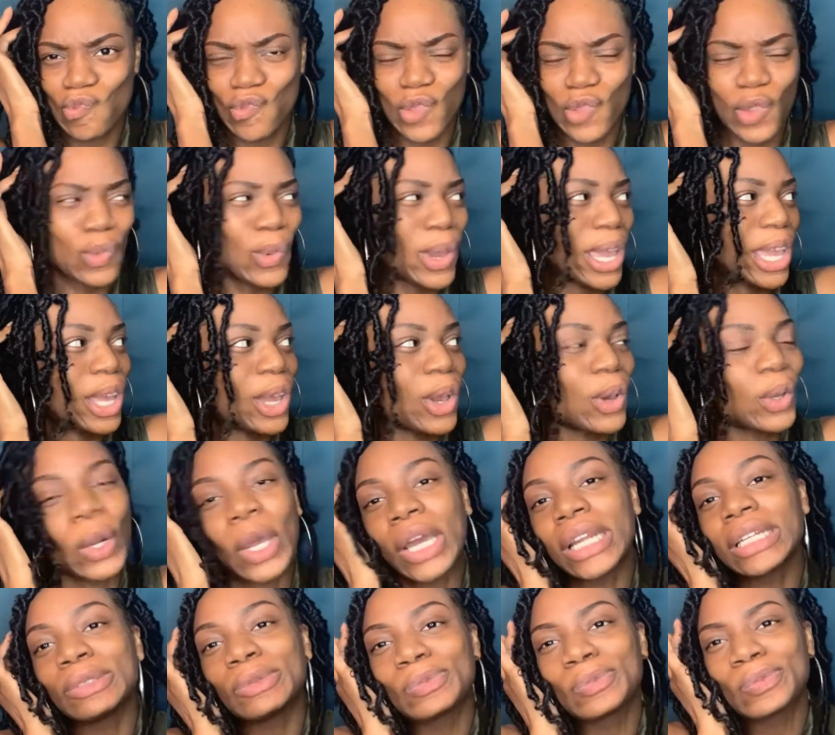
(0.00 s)
Wait, hold
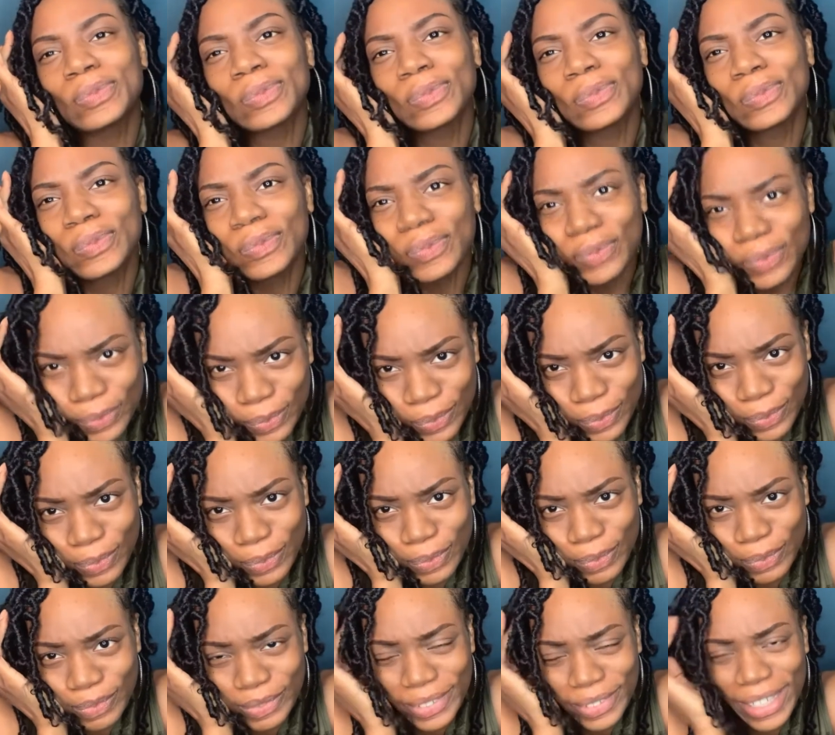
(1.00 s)
on.
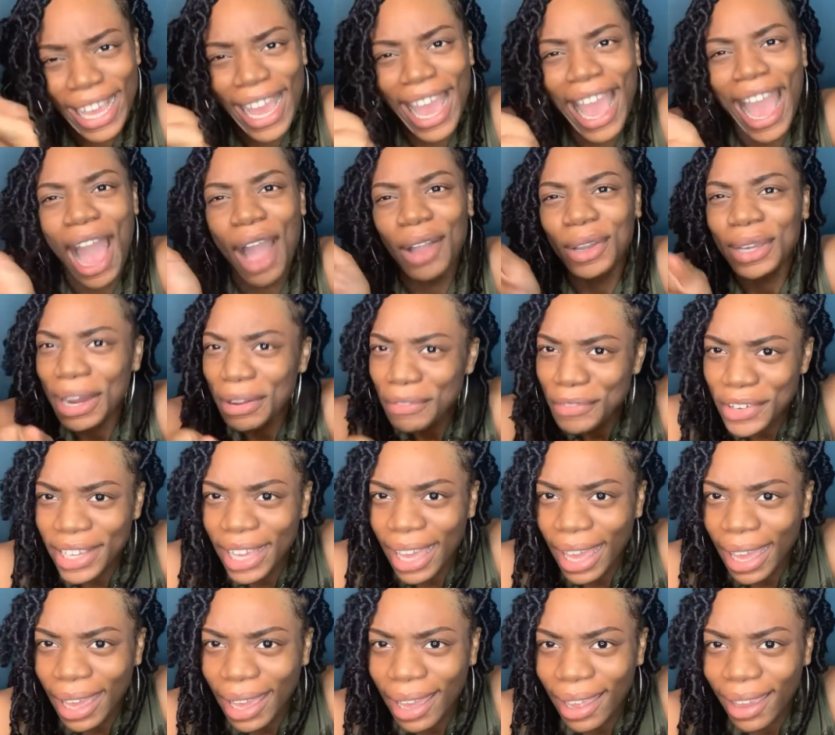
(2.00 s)
How could I
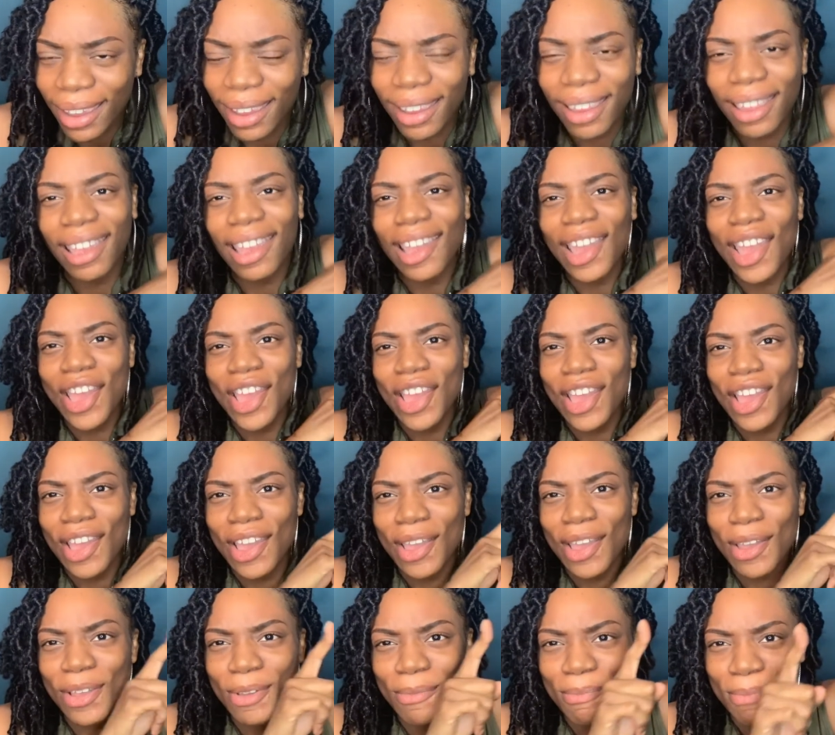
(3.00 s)
forget?
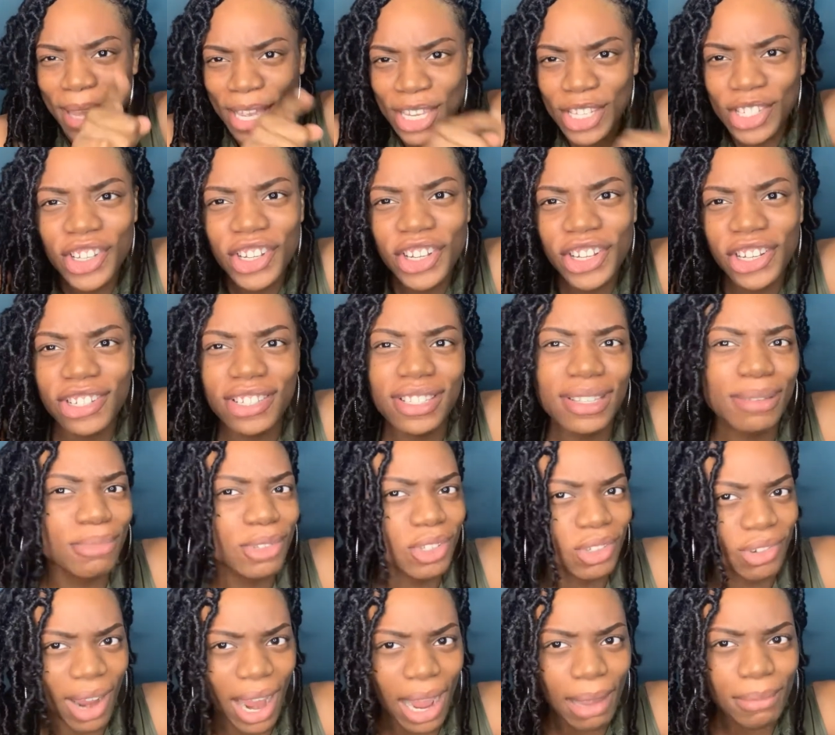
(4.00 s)
Make sure you're
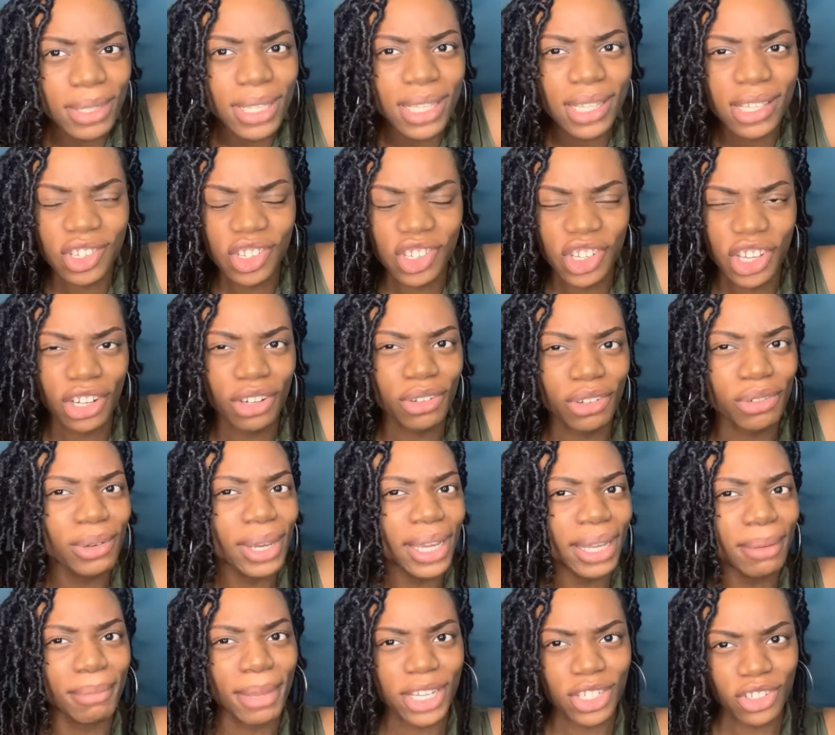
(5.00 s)
subscribed to this channel
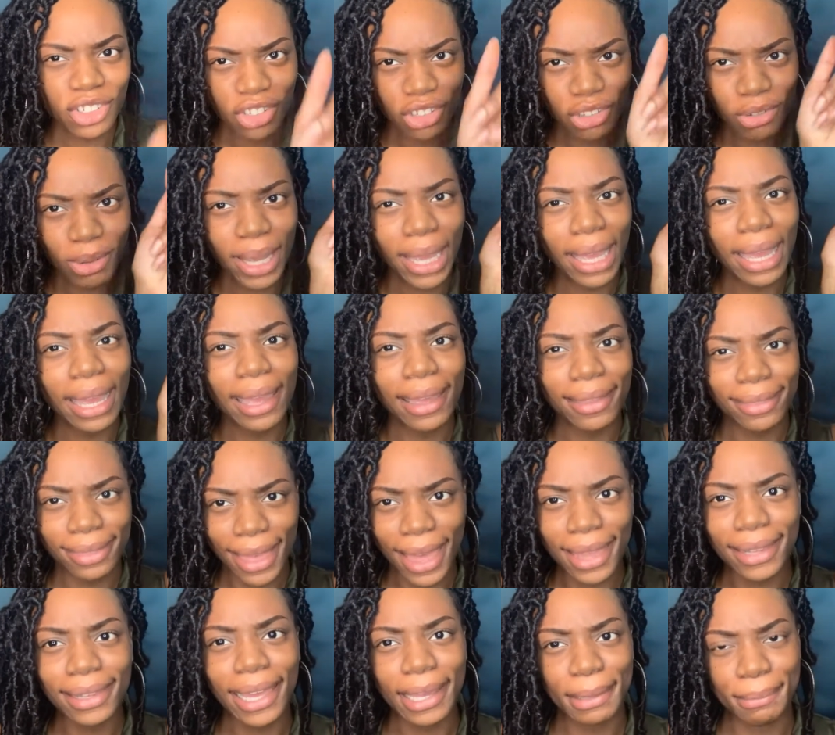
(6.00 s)
and make sure you hit
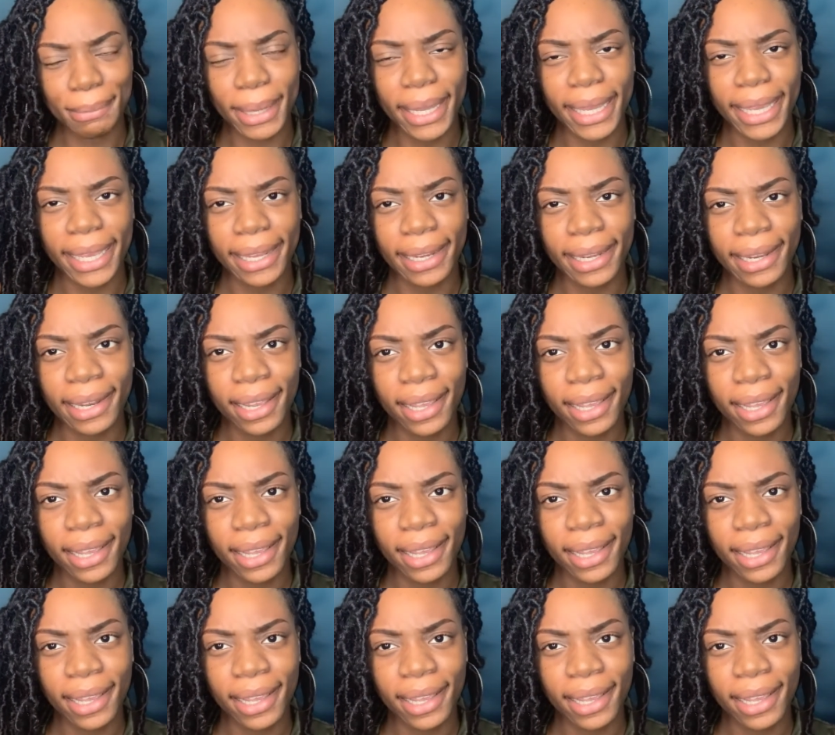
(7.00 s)
that like button.